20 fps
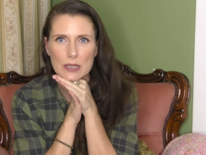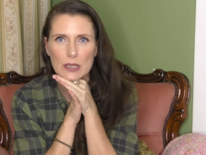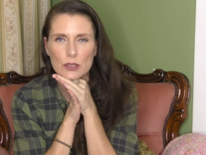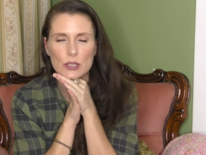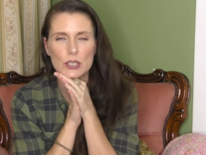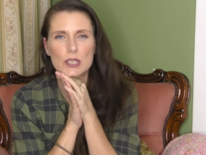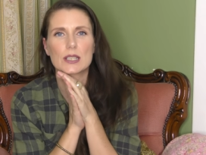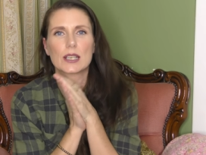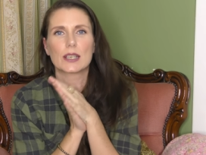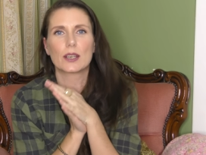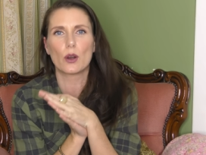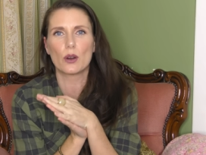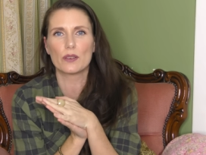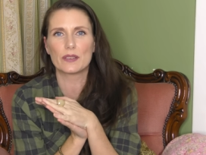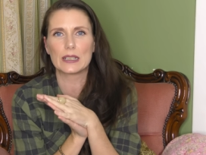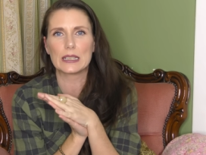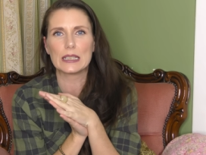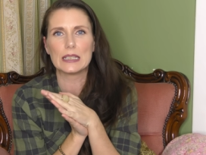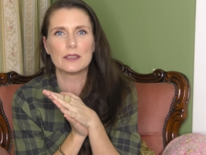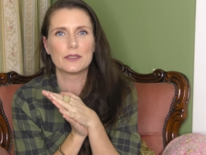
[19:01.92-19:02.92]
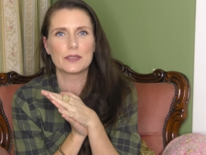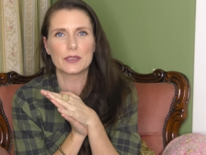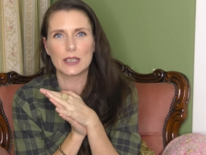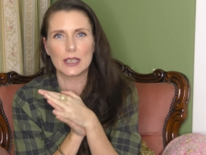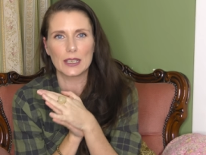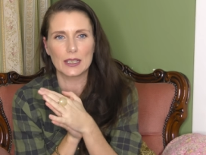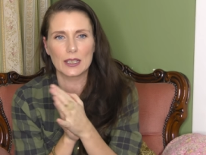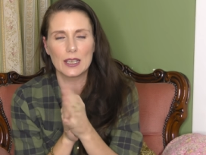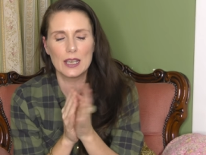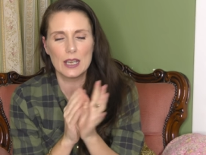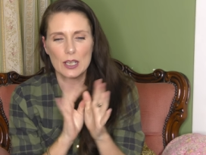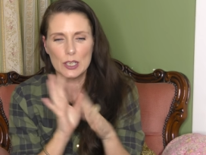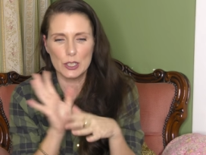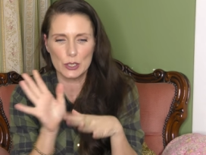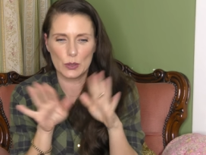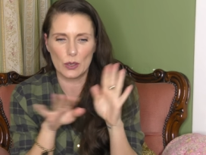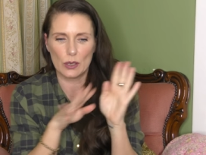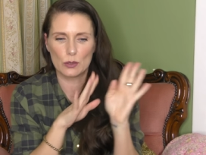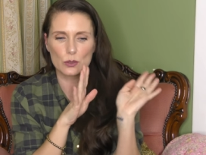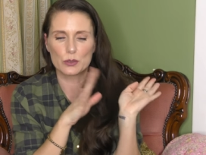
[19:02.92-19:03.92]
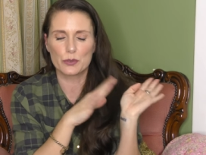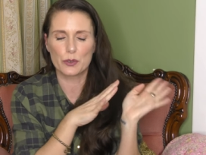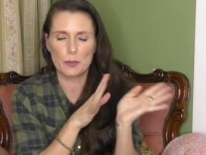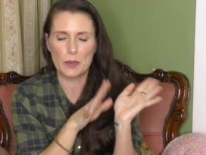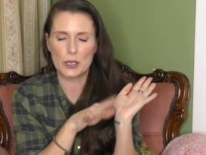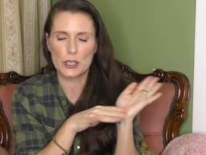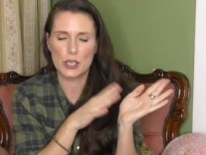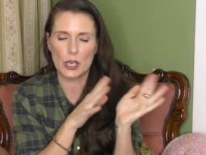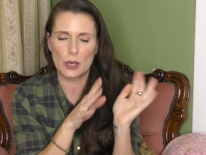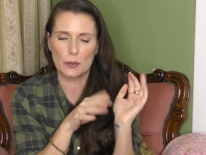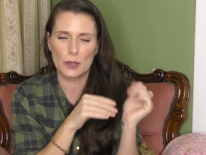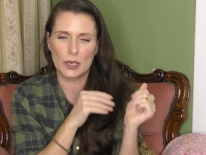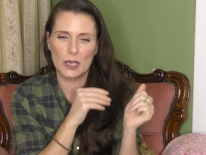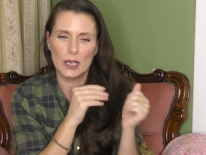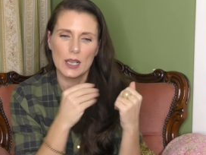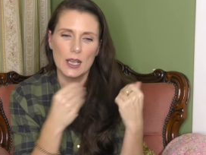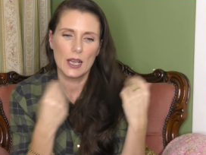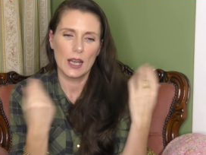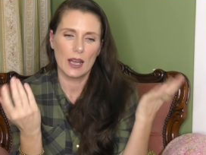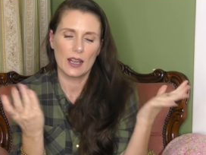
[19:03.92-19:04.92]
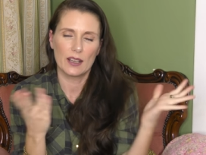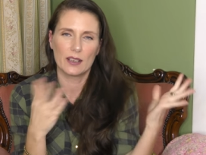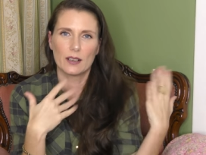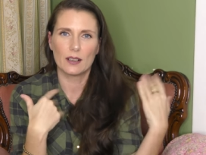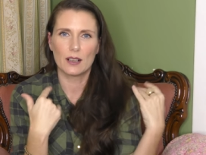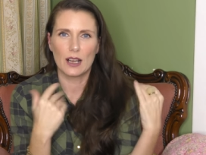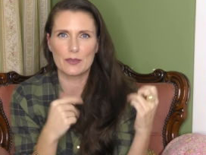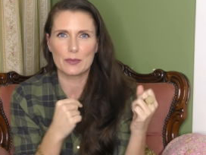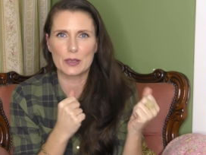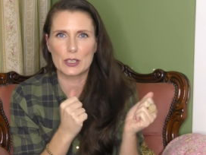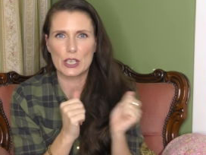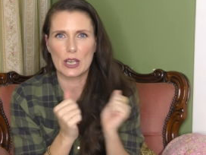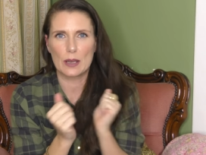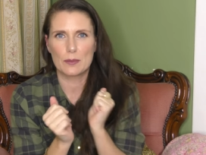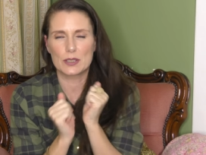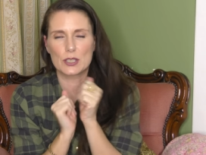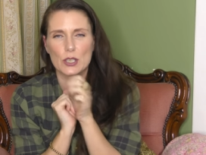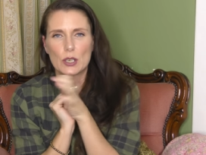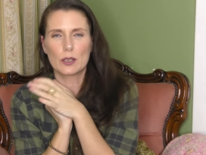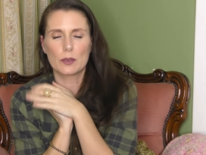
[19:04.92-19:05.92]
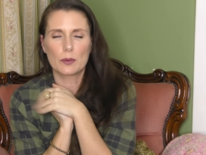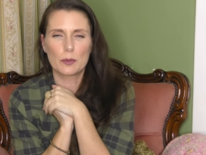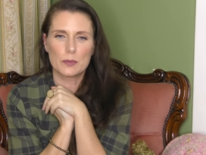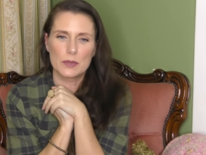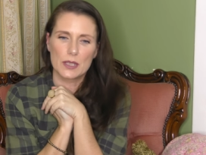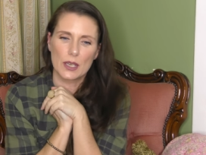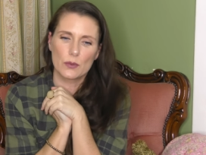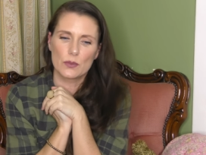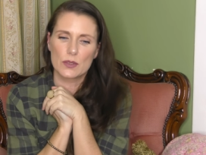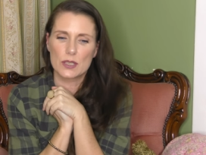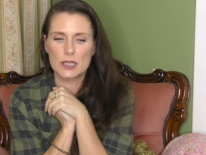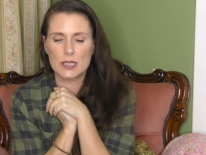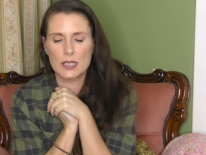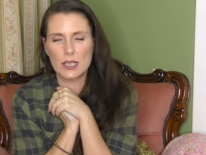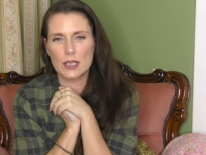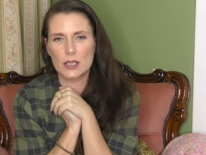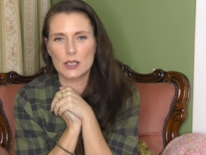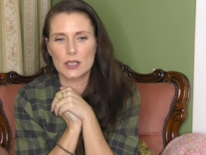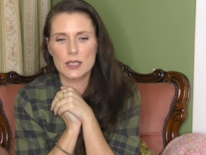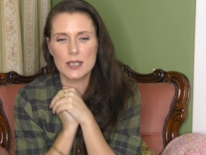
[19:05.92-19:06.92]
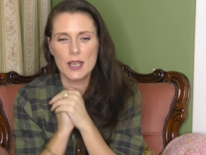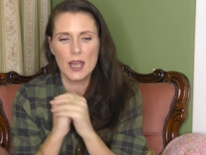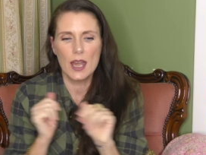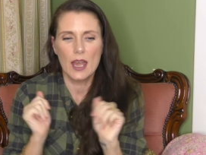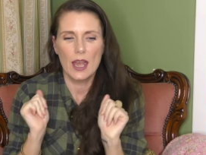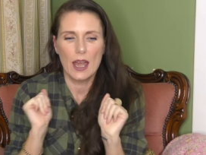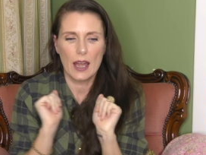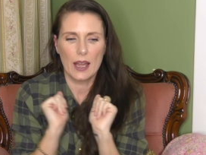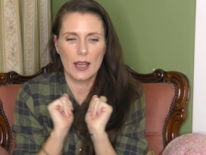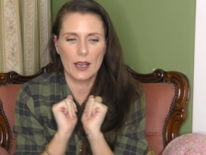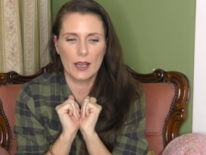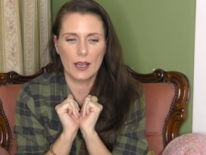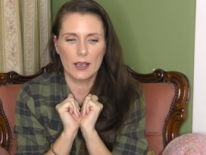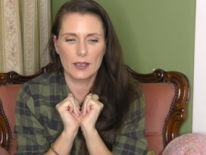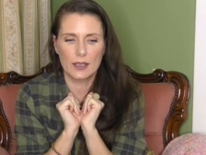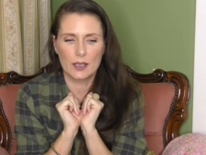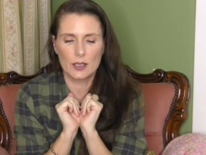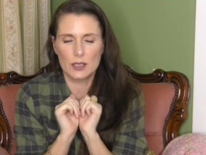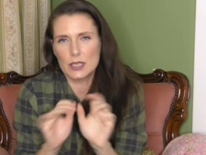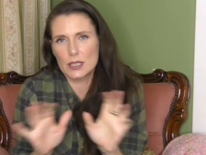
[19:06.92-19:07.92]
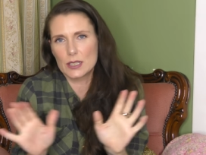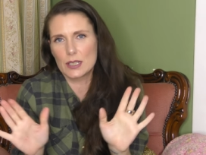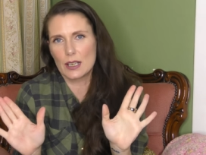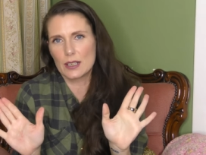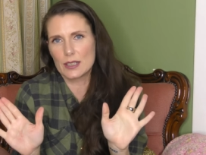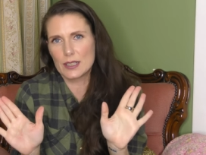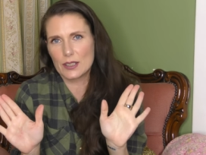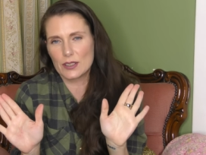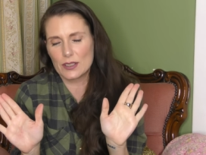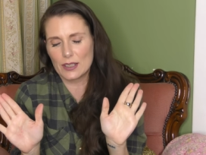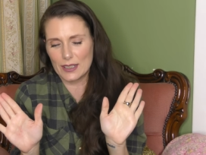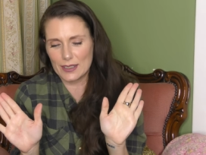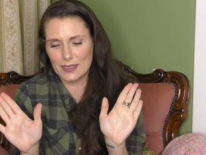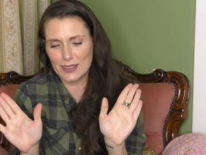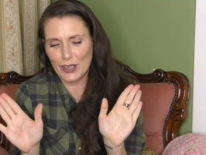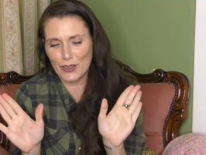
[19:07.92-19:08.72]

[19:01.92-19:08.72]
I'll just like of an evening, you know, I'll go for my shower and I'll have my jams on, I'll come down the stairs and like